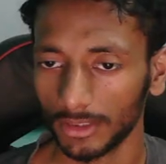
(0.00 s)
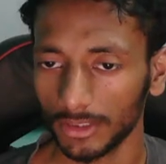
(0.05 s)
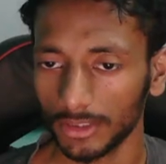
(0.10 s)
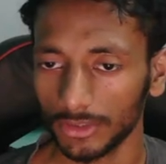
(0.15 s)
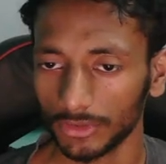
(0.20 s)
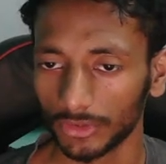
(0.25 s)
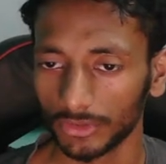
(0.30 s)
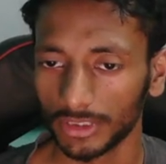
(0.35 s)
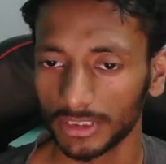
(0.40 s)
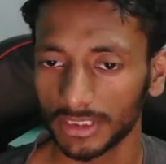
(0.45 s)

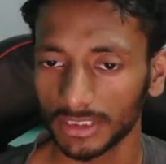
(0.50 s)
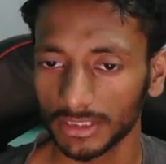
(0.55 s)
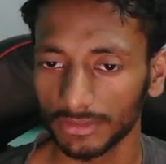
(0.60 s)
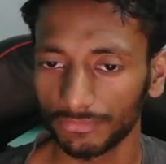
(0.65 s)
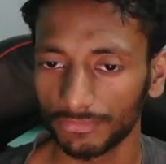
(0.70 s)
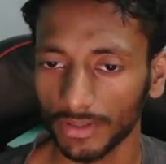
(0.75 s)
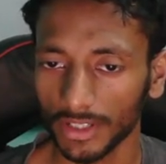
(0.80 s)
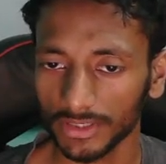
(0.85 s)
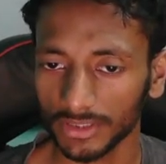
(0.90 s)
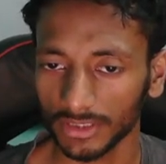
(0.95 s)
So this is the
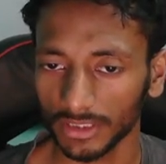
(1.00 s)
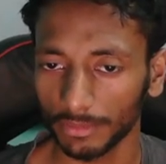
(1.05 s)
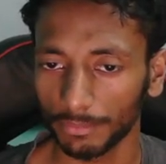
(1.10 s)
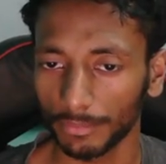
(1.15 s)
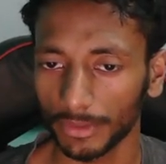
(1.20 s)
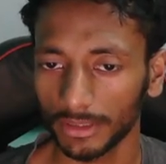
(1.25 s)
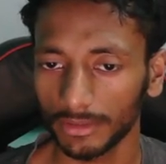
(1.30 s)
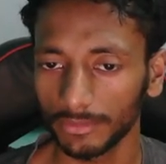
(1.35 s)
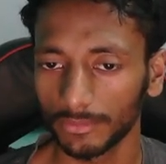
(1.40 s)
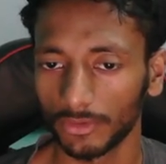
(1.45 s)
first
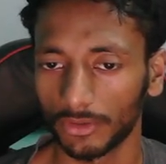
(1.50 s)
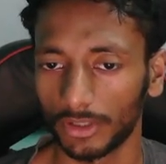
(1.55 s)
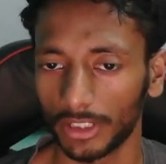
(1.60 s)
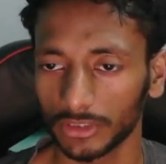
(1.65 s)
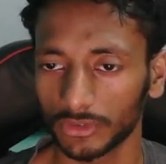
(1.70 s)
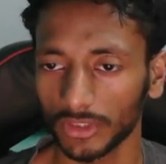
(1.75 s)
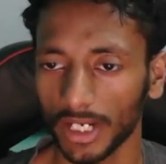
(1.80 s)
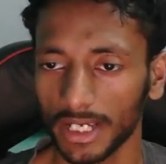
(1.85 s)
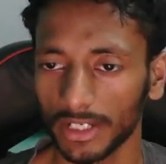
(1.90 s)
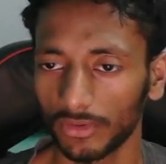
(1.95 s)
number,
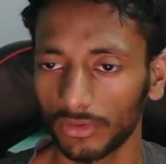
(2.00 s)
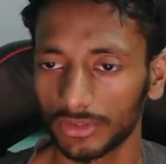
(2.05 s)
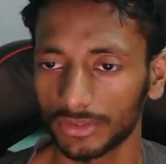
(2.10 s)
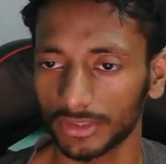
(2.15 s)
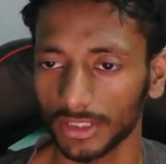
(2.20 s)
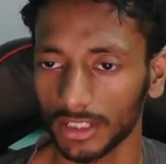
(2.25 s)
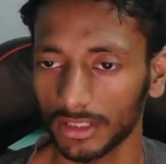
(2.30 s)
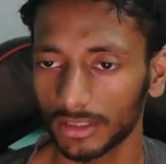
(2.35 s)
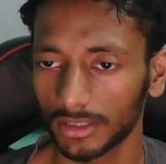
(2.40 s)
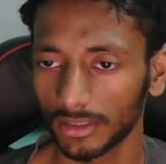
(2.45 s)
actually I will
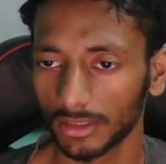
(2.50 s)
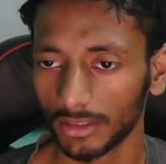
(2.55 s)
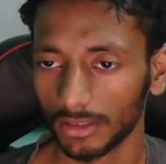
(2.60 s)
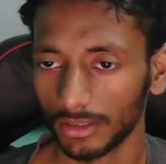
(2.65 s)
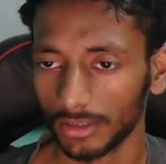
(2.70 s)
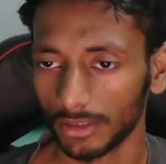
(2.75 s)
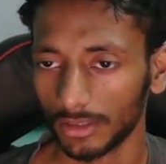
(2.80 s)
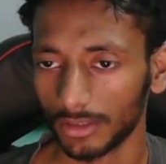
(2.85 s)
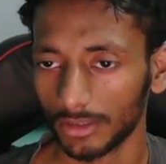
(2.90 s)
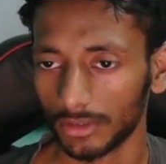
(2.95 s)
start
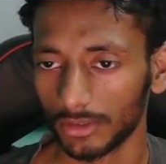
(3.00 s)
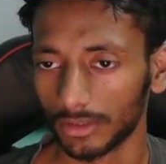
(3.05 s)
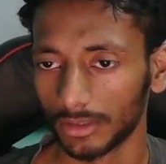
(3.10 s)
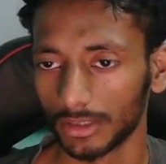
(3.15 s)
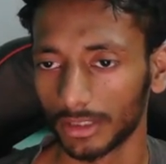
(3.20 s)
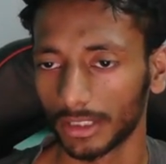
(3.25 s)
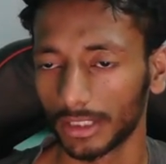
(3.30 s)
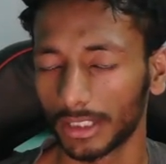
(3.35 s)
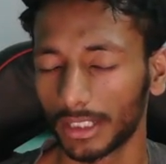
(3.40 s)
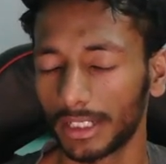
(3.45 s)

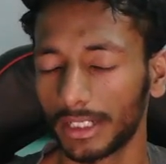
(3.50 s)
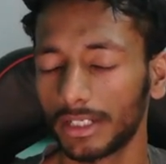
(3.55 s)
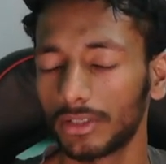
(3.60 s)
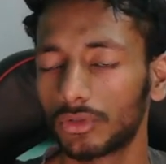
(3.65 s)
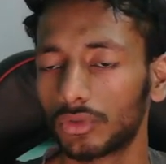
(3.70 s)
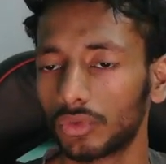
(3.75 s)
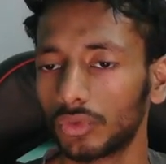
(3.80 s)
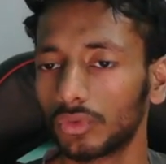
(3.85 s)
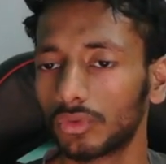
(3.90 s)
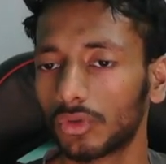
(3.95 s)
getting
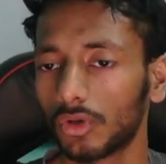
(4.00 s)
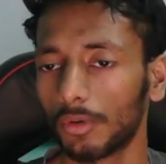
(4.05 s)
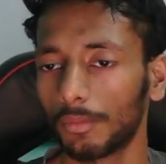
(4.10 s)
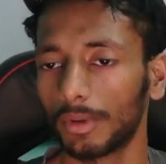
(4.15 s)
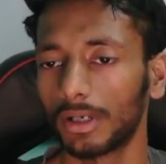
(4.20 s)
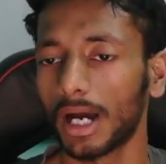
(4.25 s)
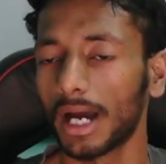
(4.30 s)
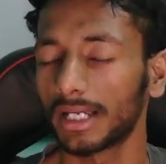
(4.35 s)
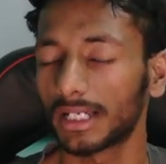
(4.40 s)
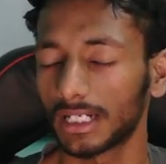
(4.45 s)
2
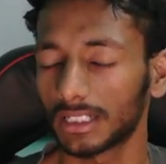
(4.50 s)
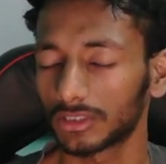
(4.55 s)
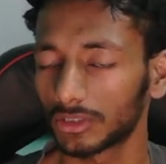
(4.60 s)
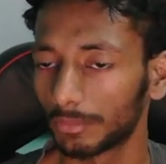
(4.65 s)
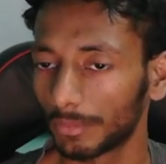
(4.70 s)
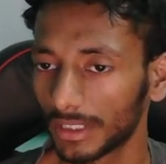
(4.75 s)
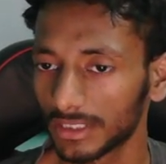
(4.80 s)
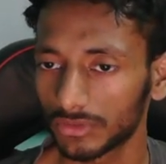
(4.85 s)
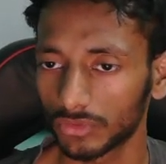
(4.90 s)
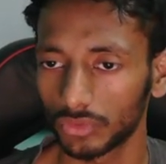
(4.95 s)
comma, I can actually
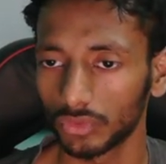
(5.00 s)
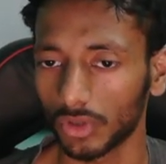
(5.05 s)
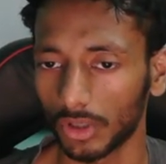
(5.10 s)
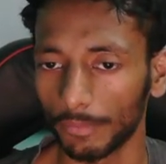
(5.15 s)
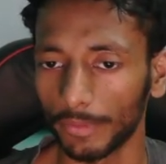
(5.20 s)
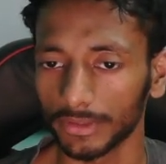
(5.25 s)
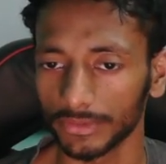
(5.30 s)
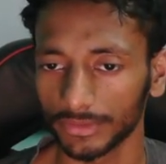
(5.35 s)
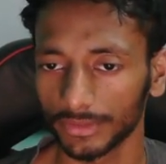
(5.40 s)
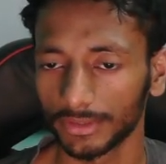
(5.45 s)
place 2
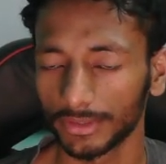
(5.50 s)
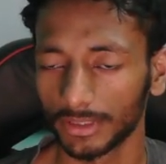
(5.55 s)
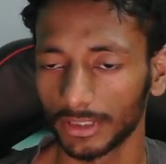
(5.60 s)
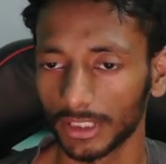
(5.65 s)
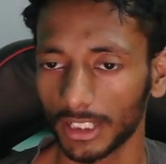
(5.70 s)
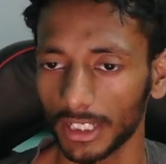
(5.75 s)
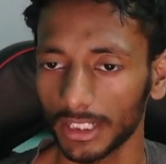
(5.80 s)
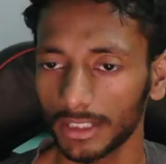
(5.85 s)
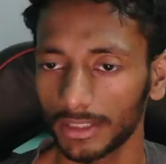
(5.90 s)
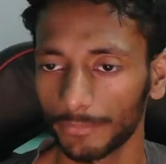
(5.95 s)
commas,
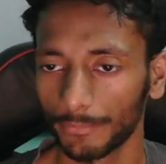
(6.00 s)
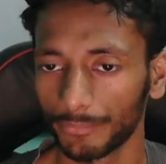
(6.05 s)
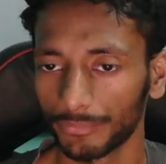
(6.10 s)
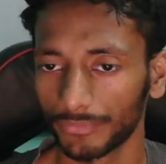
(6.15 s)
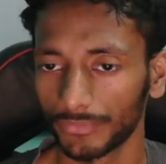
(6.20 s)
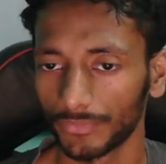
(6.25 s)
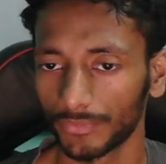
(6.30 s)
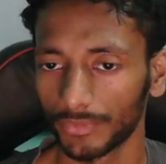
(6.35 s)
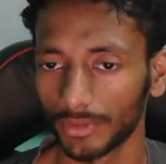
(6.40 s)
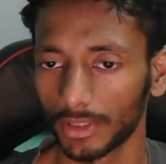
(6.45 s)
correct?
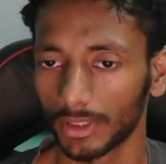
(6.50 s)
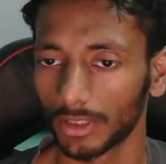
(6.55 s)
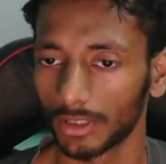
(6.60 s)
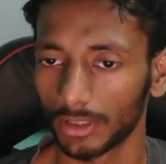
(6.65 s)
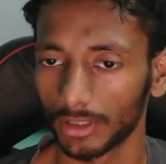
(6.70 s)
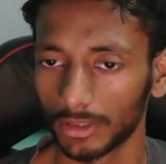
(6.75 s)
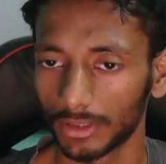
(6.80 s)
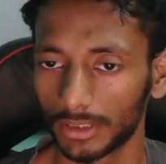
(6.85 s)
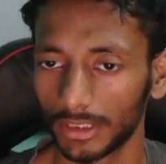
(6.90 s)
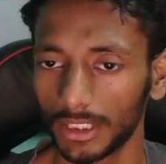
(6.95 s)

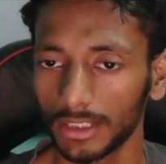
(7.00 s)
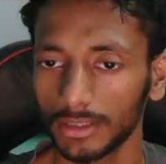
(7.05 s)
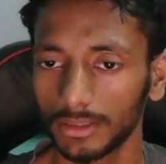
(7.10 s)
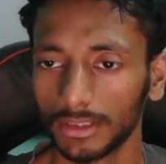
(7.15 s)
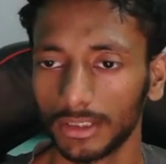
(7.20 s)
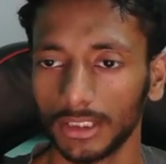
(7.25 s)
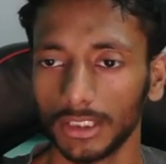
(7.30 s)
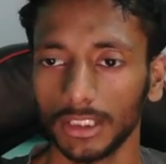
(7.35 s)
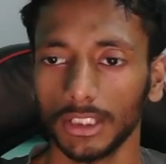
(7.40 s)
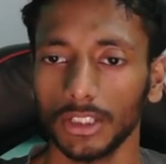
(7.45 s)
Clear?
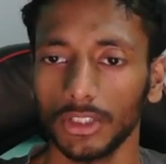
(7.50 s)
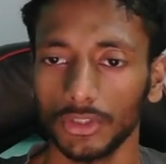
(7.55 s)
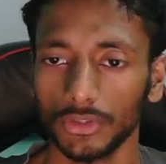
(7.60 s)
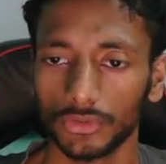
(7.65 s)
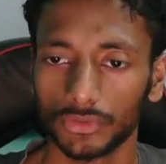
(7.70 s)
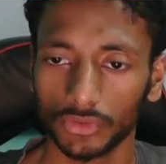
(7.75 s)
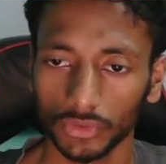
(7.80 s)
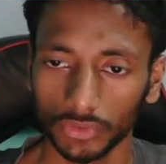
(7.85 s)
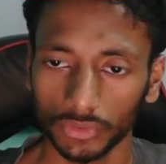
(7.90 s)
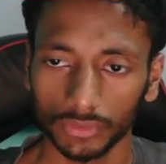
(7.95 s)

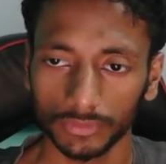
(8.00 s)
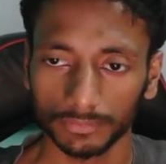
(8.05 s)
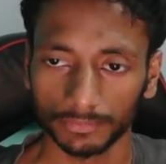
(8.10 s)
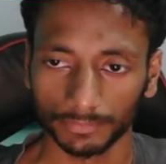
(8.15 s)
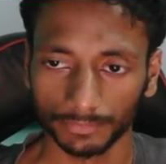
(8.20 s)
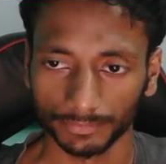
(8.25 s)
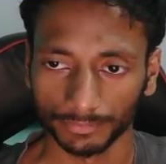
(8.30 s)
So